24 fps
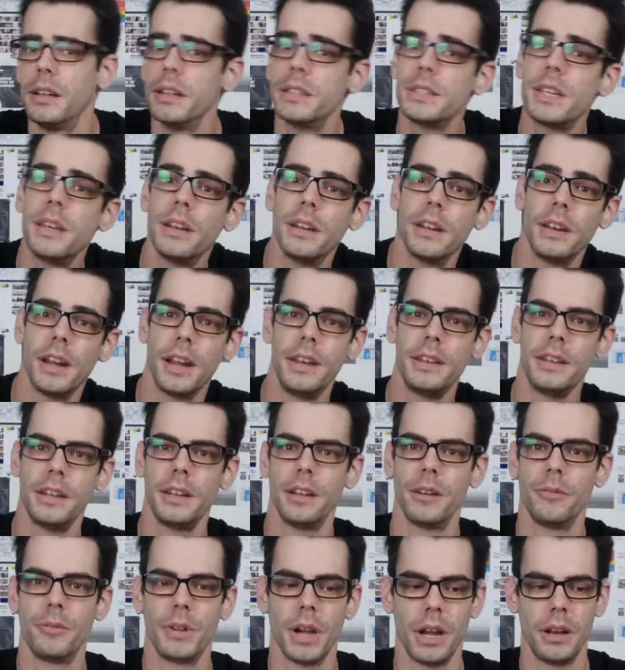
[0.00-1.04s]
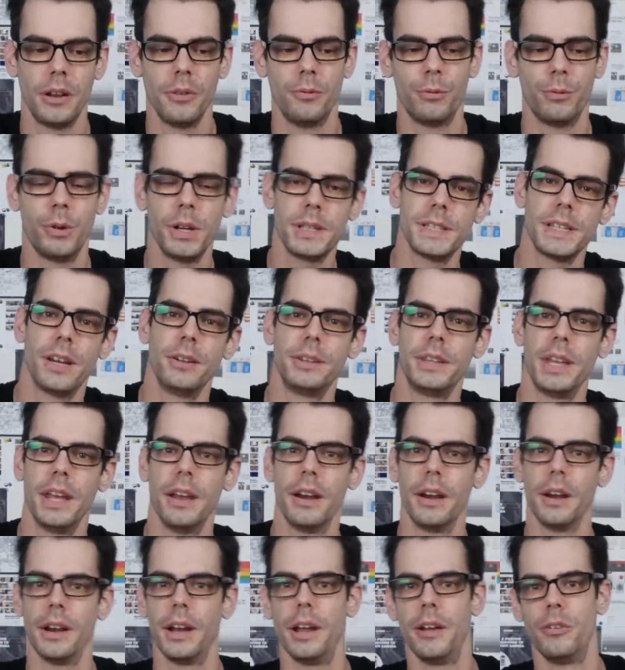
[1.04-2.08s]
let's get an idea of kind of what's out
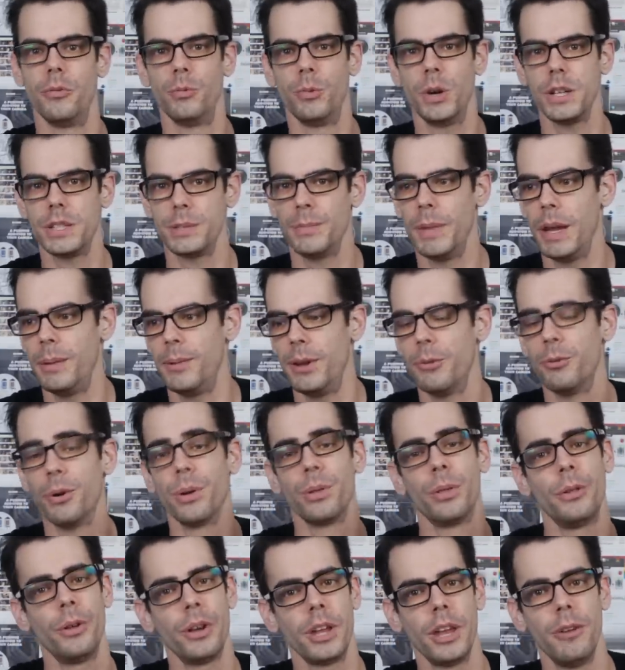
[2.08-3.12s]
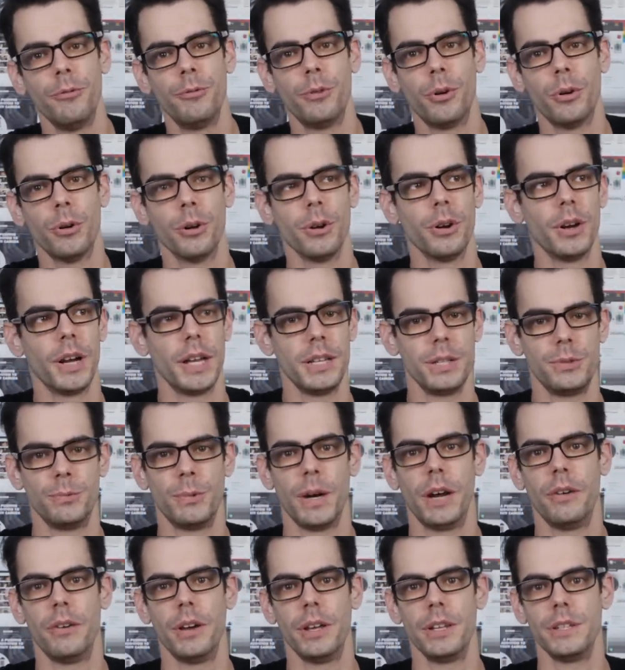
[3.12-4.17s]
there and what's maybe worth looking for, as
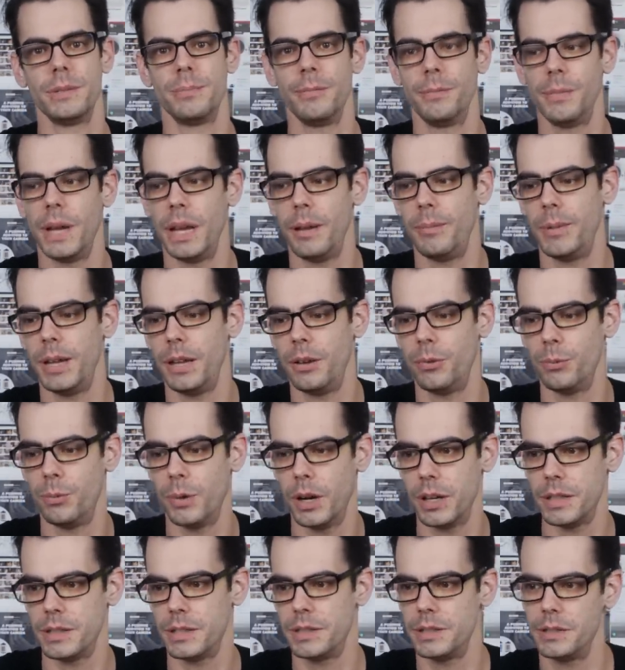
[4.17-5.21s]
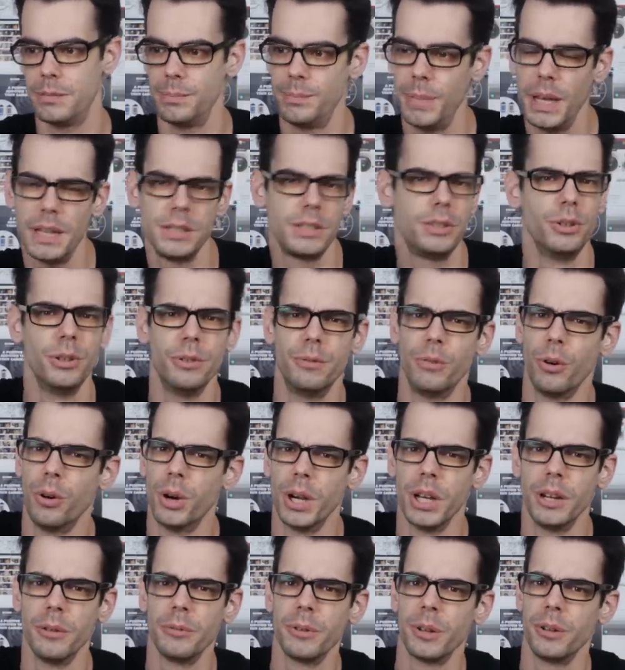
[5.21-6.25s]
well as maybe what's best to
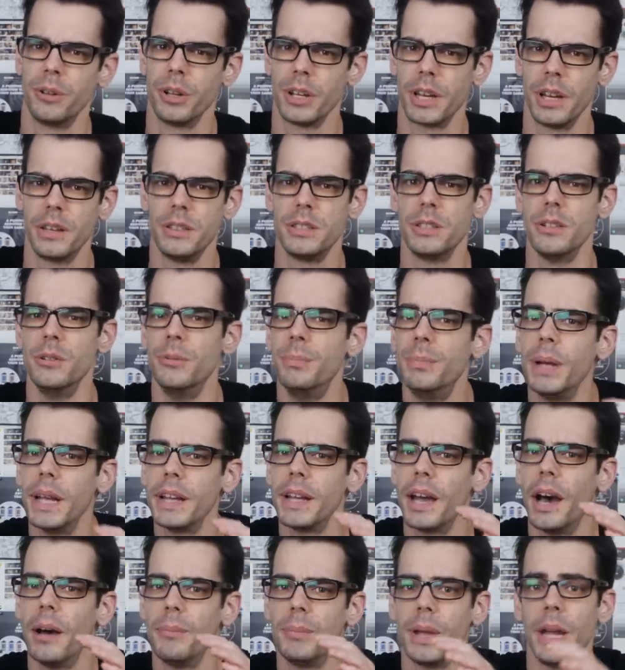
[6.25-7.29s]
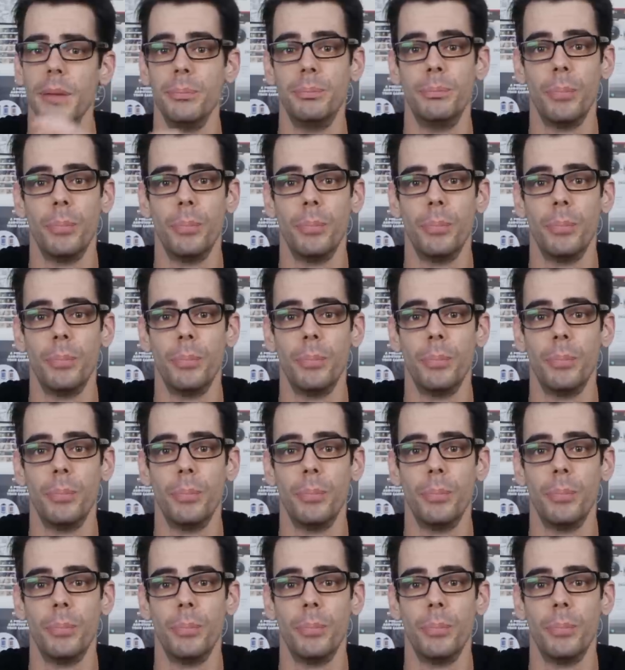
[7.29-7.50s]
avoid if you're looking to pick up a